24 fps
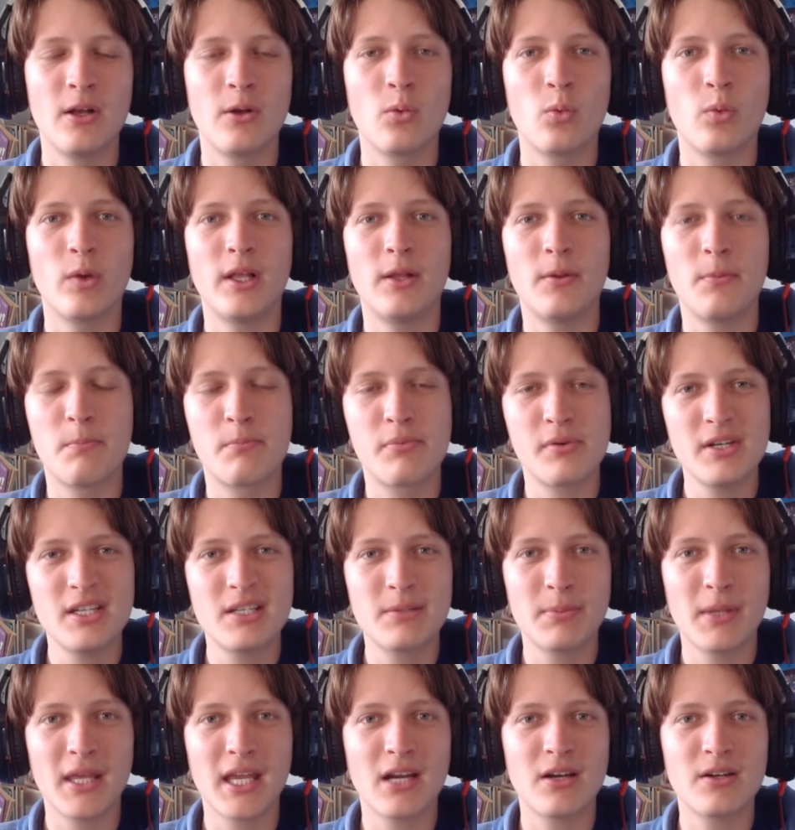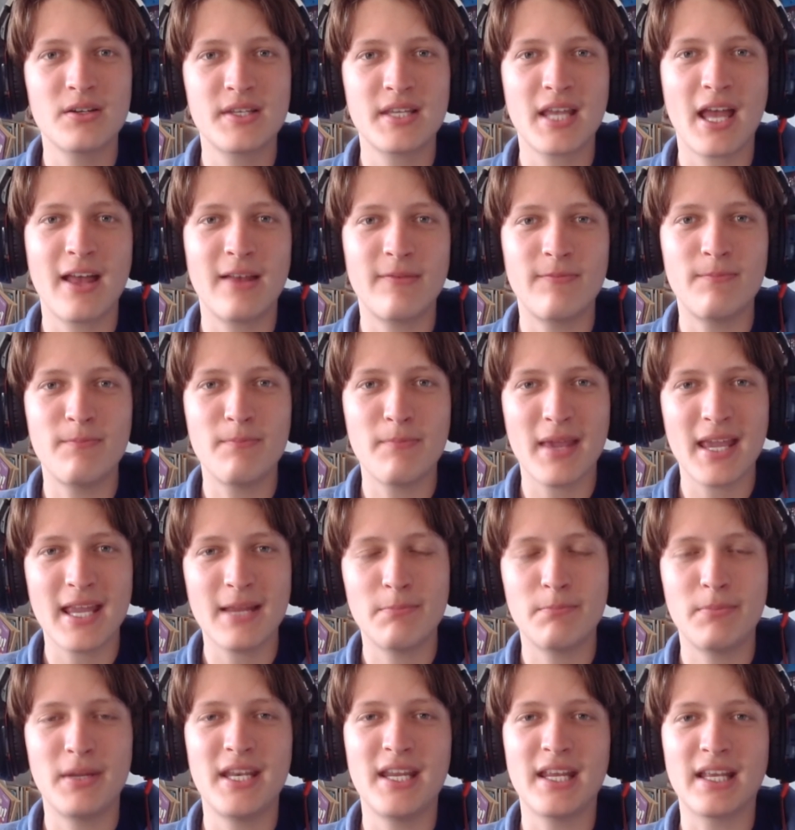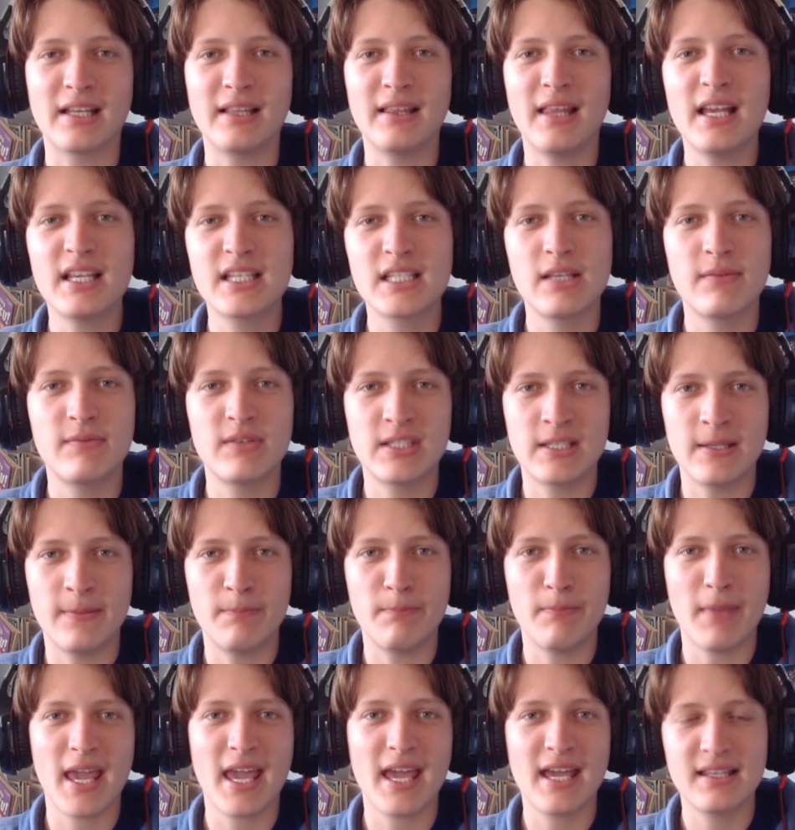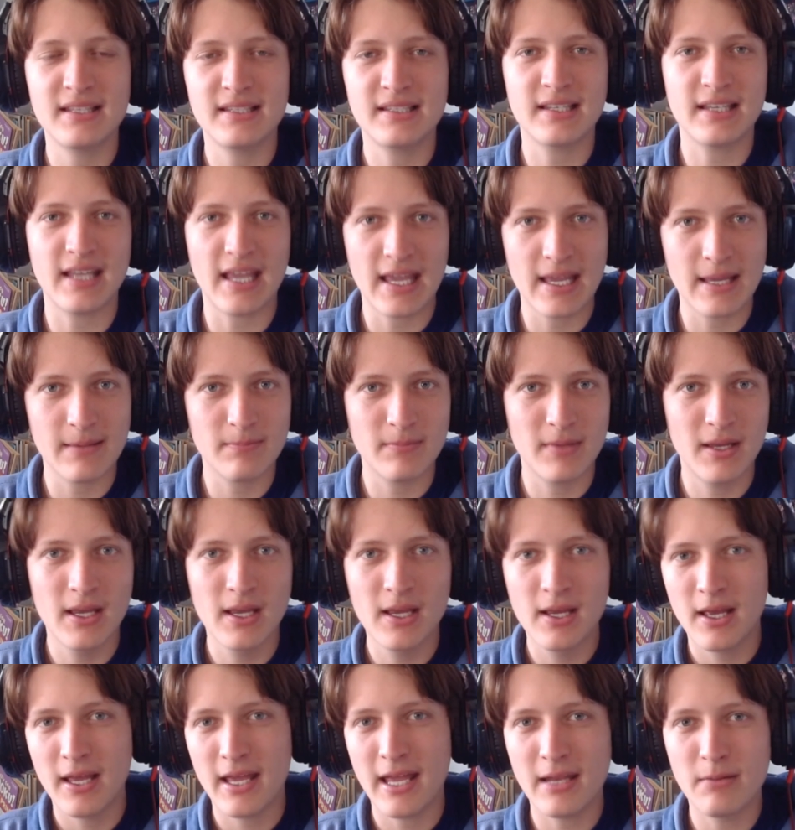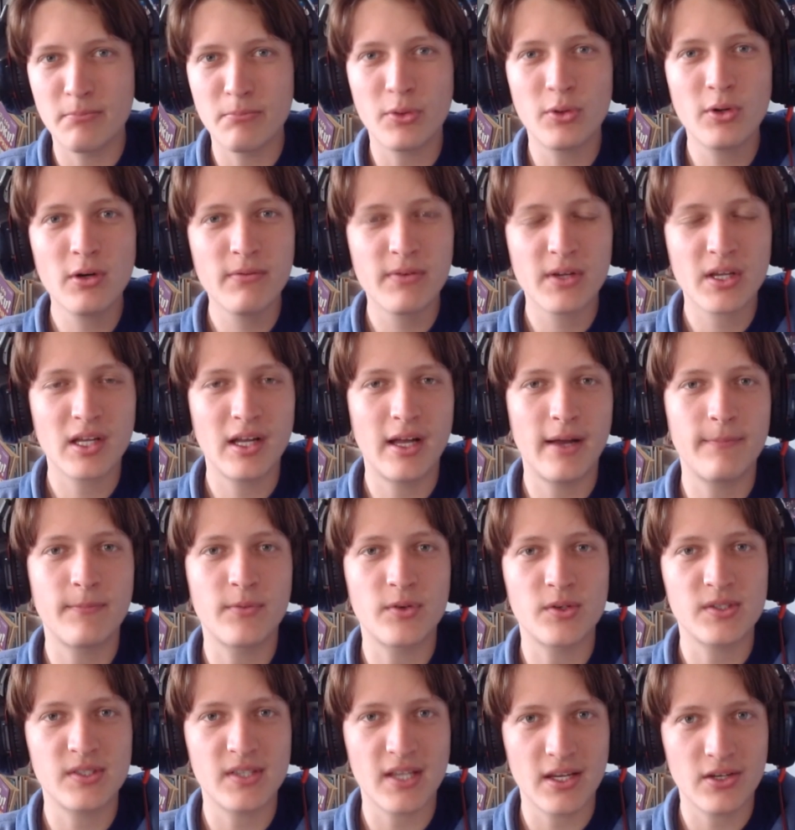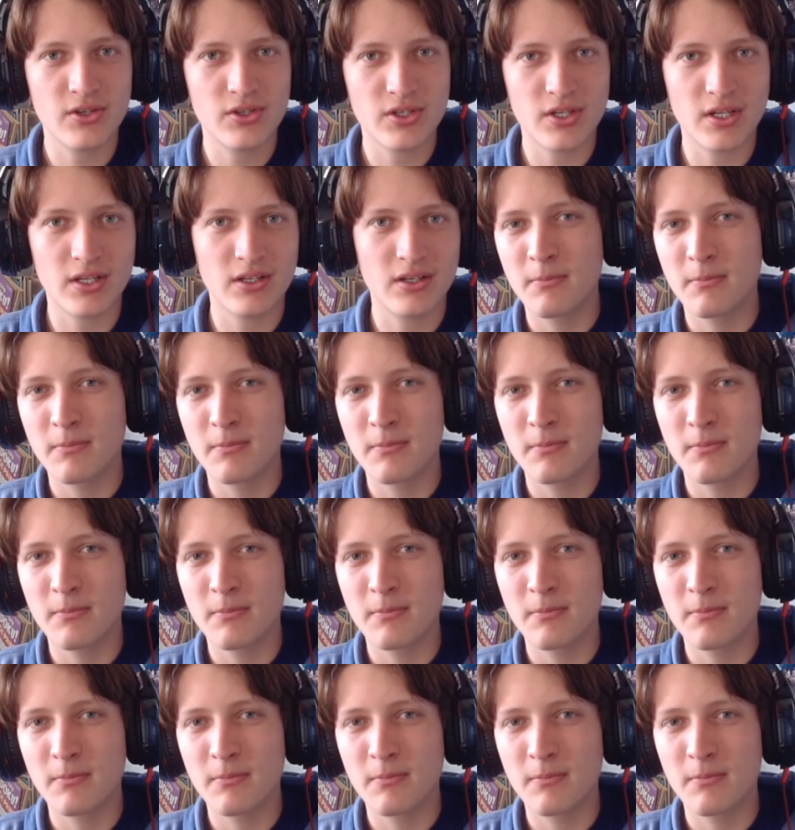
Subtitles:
Well, bridge players have made bidding less of a demands game and more of a conversation.